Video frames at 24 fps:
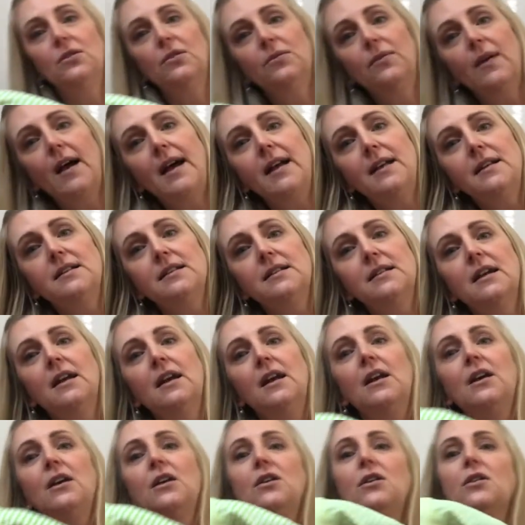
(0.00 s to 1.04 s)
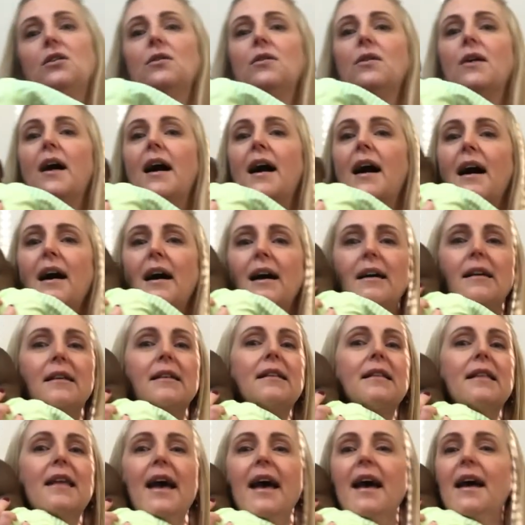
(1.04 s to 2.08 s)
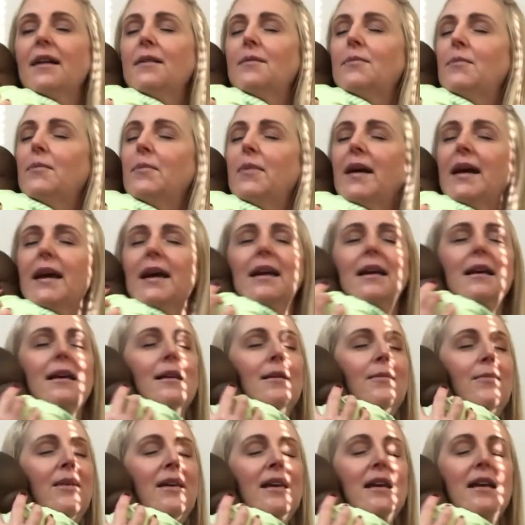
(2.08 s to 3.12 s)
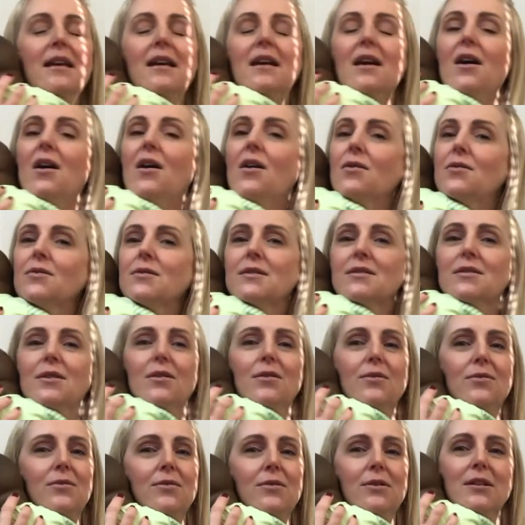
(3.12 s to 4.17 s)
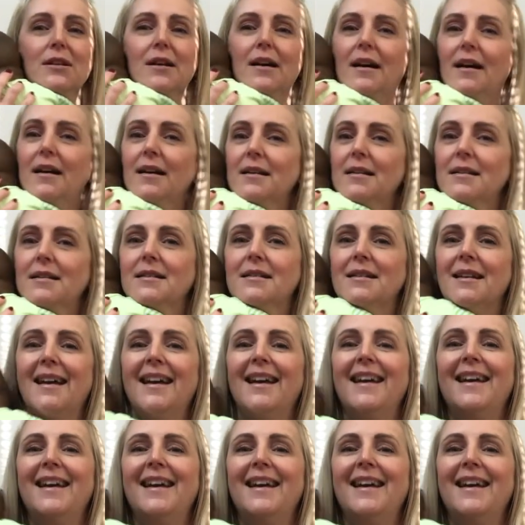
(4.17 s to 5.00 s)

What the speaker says: the right, you hug that baby oh so tight.